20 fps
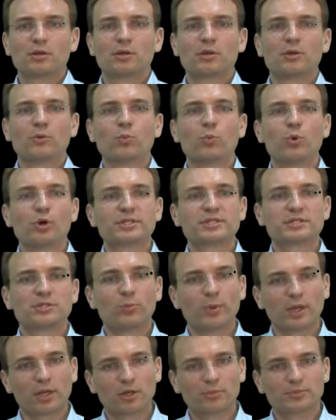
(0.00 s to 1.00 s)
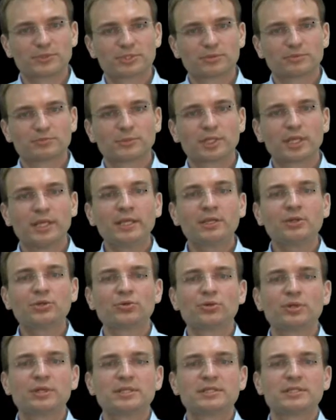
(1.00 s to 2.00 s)
was developed.
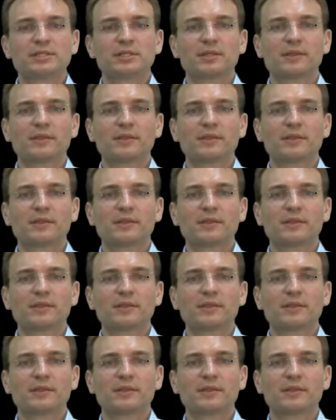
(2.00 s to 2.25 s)
Increasing